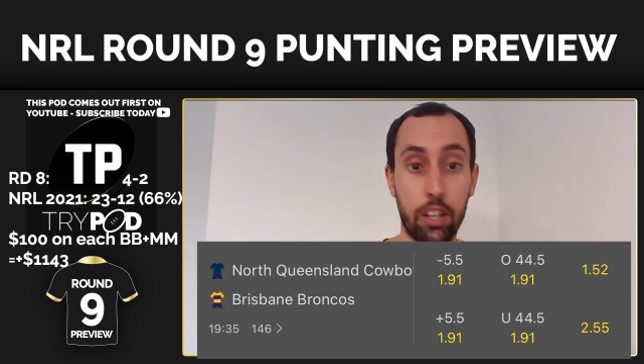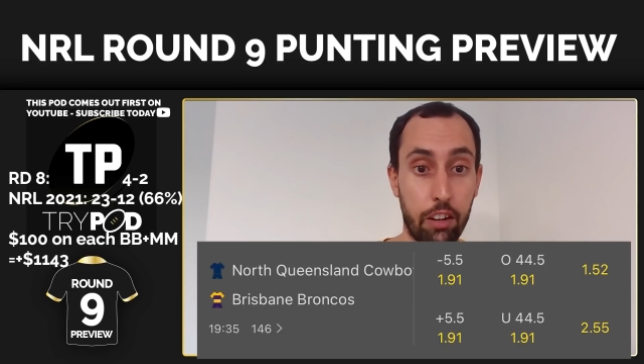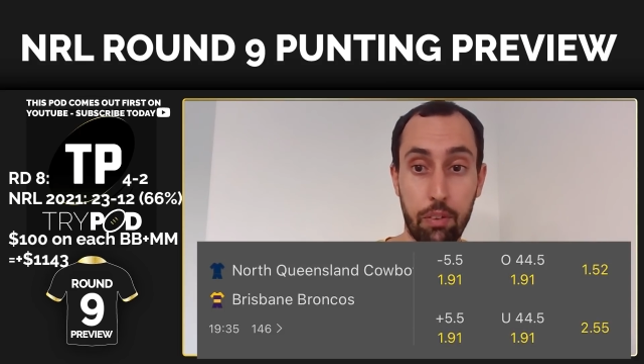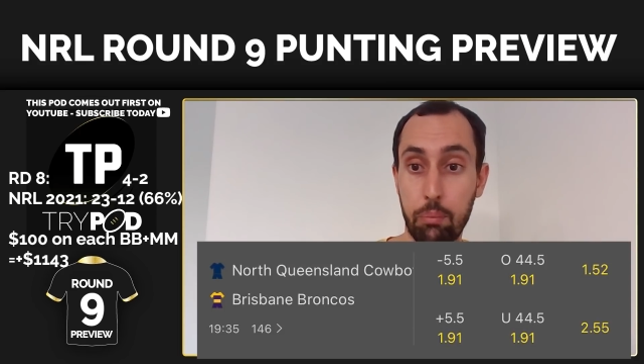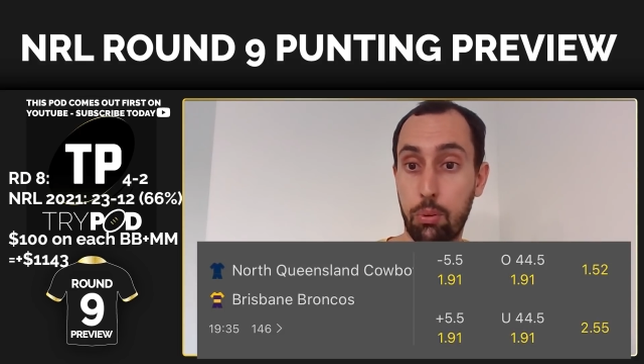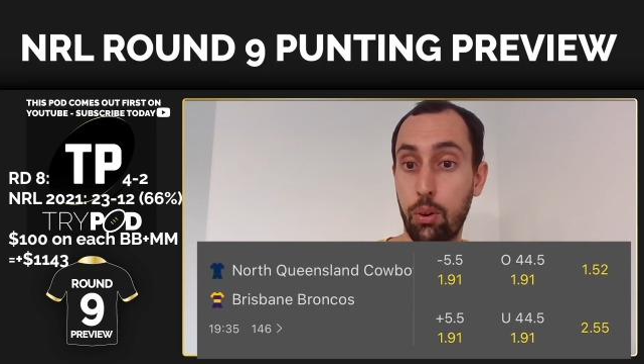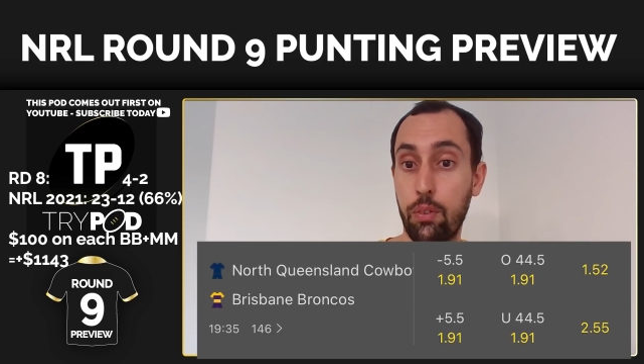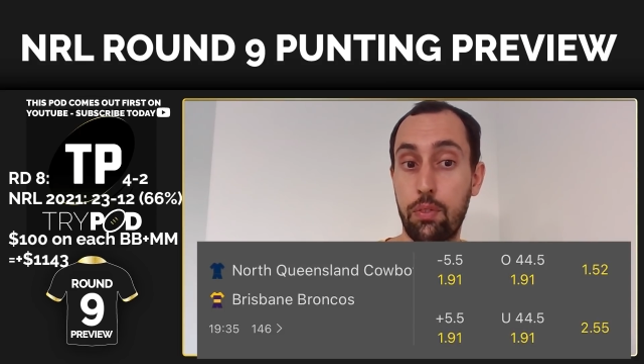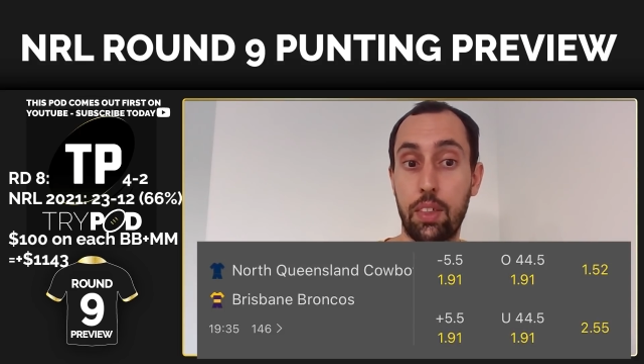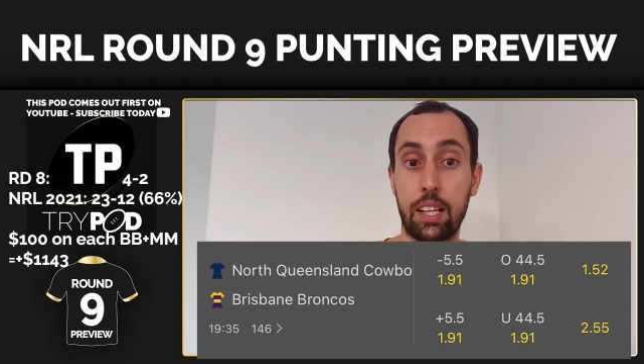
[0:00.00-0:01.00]
And they've
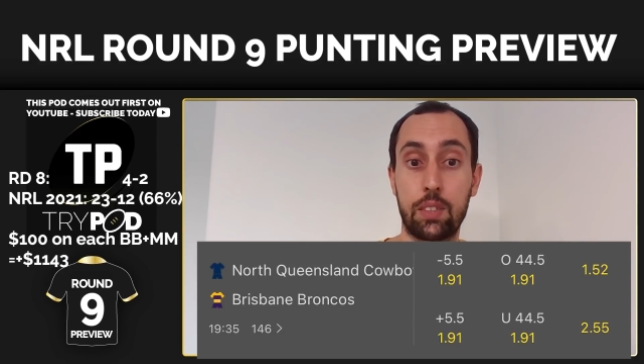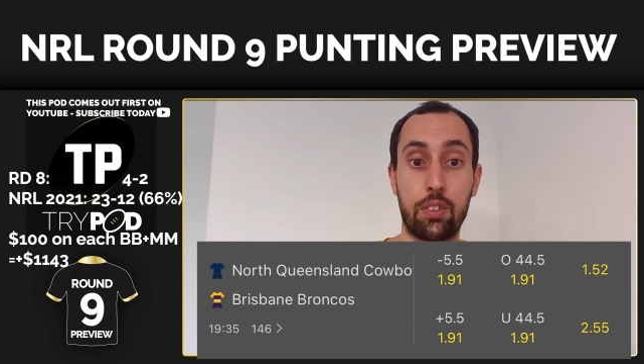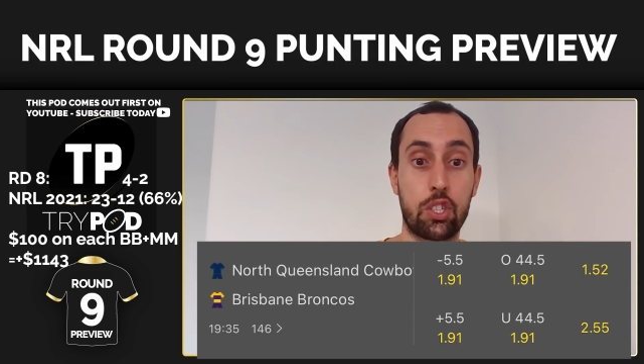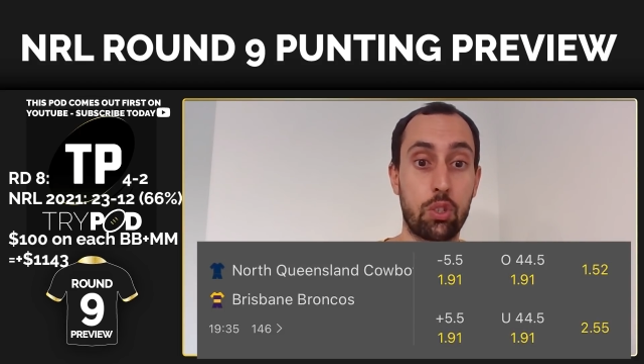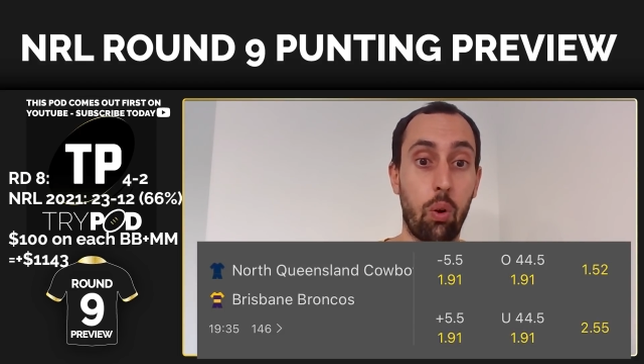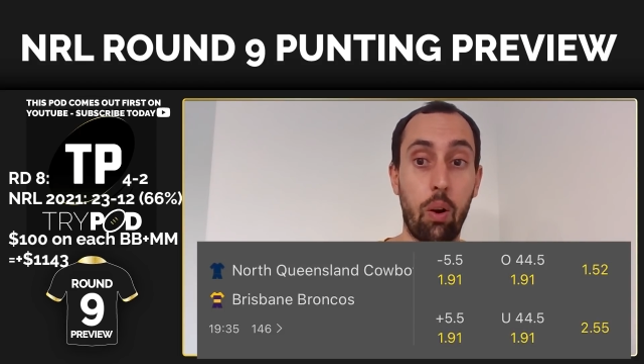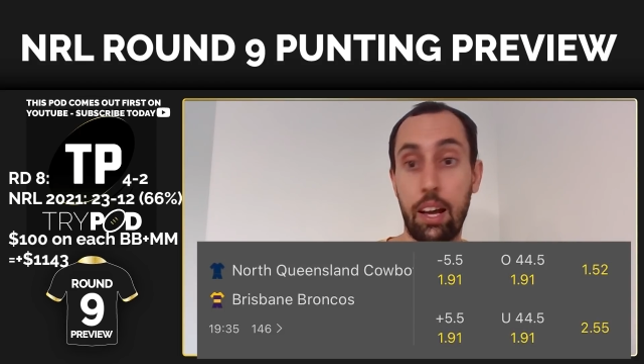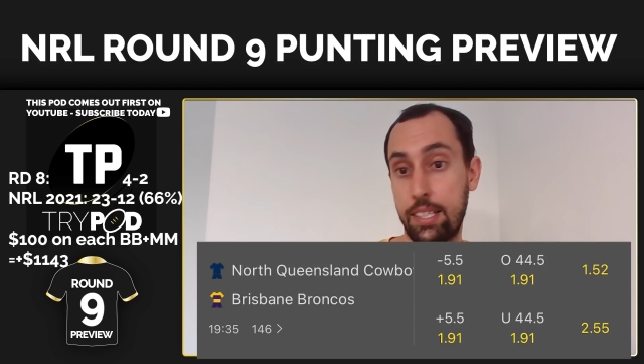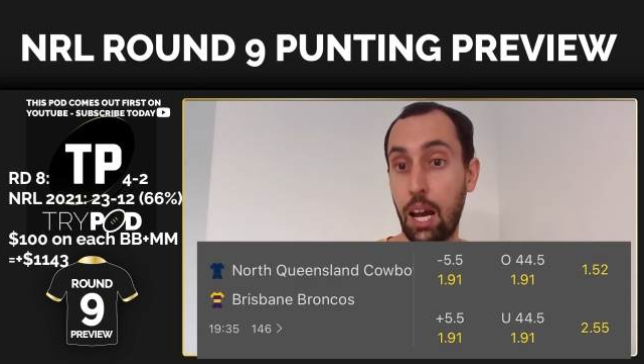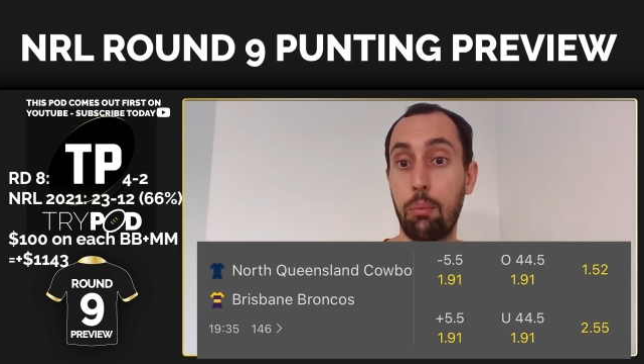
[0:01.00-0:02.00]
improved things for sure.
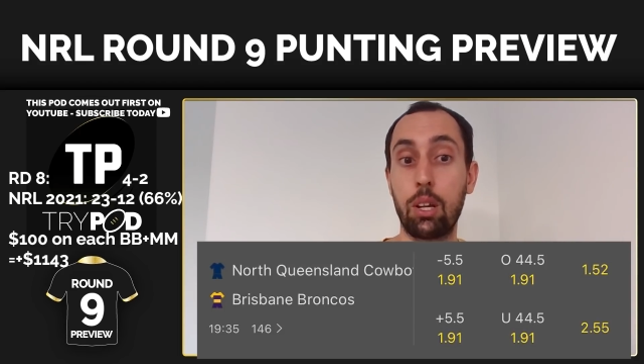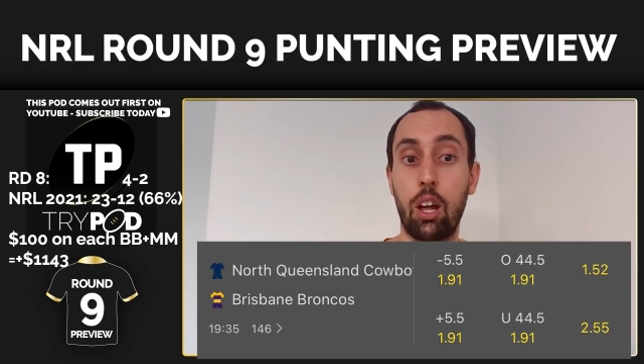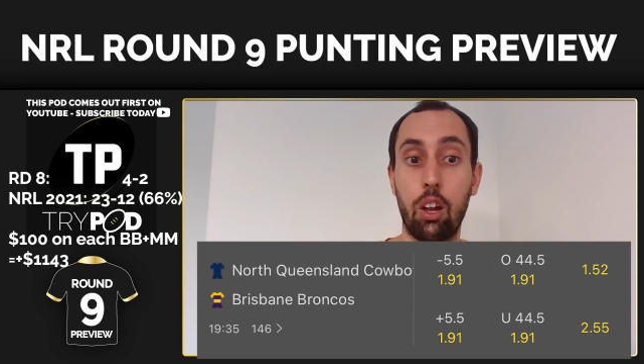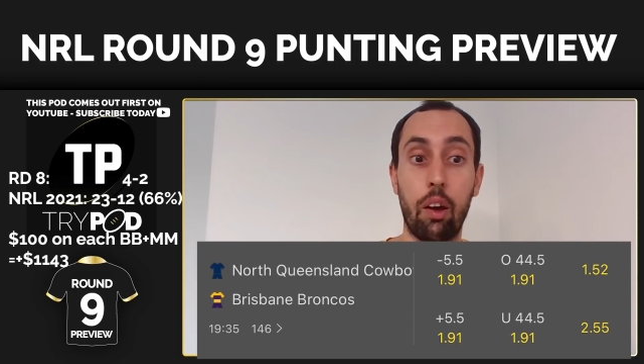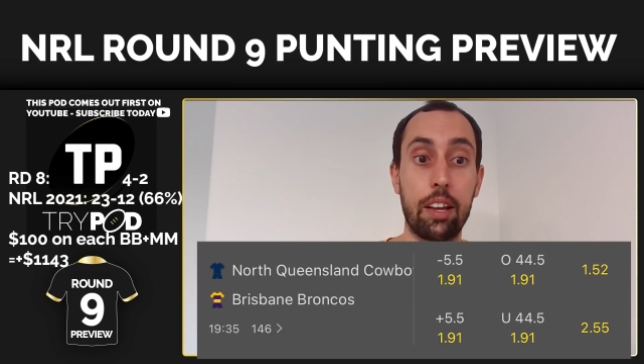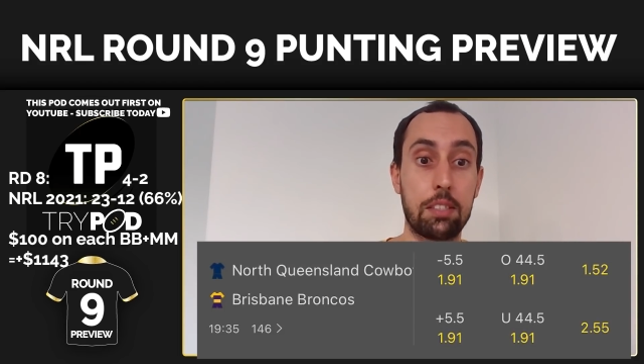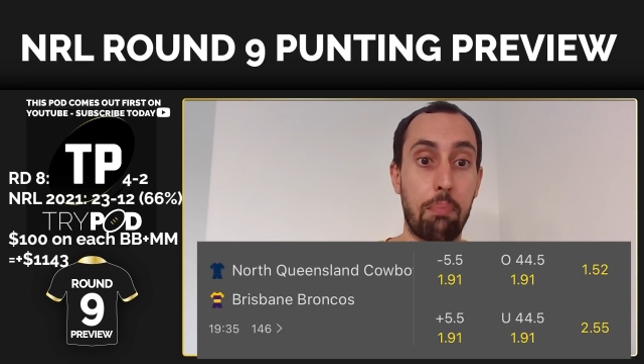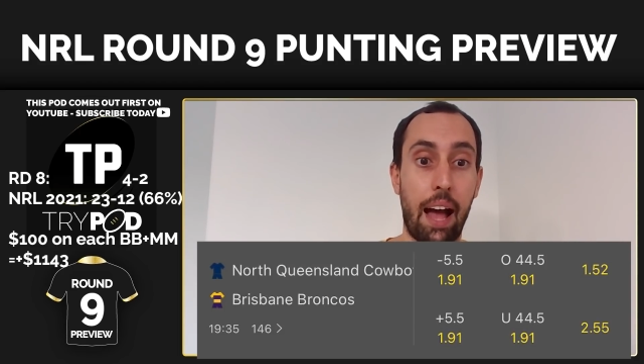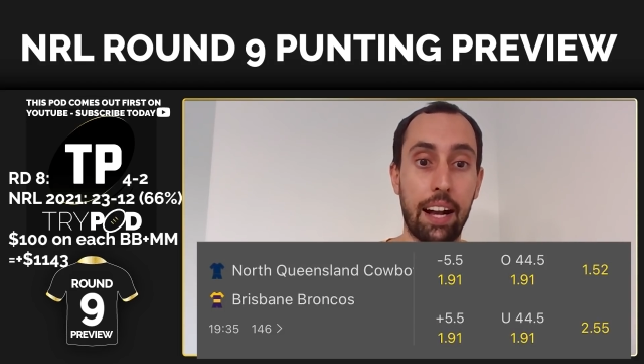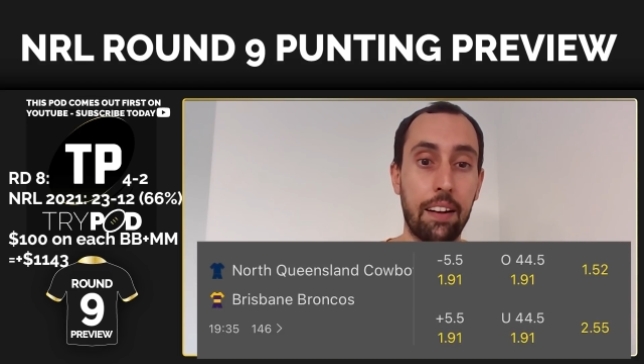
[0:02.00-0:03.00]
And Taumalolo is
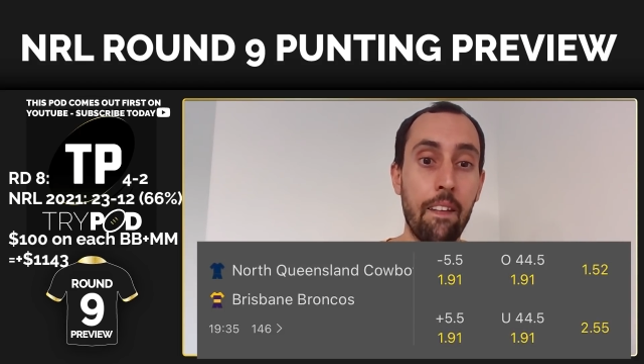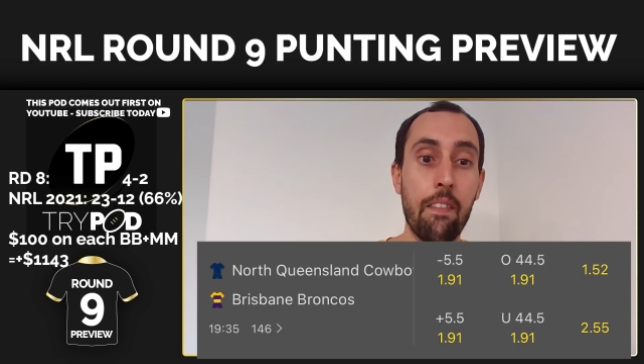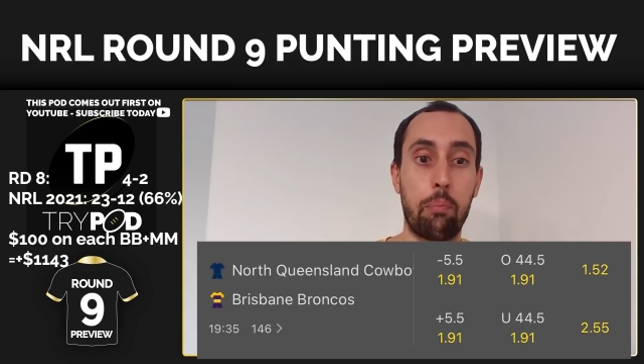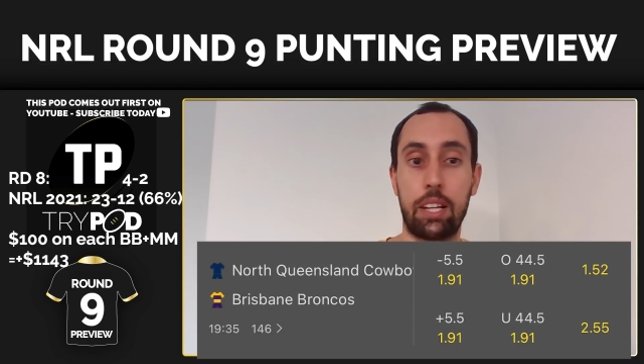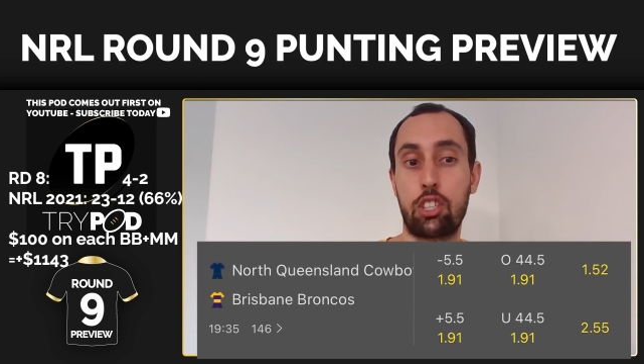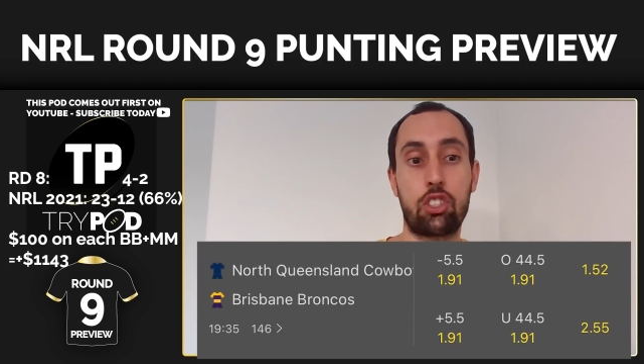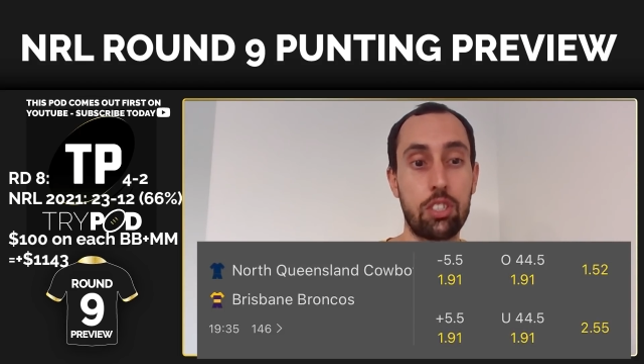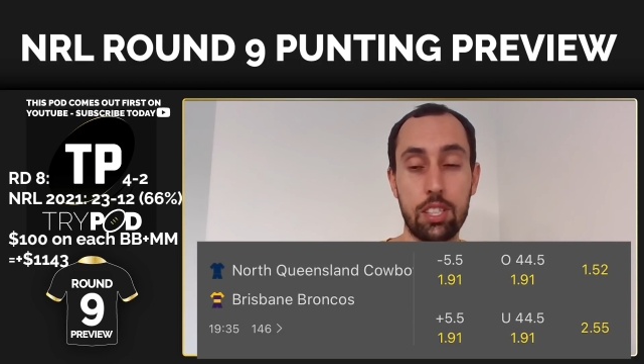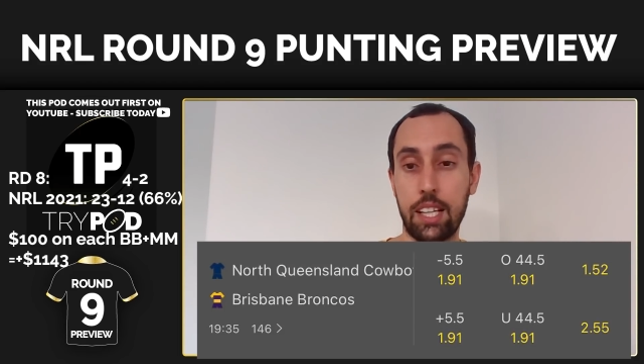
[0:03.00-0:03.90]
back. But it's just a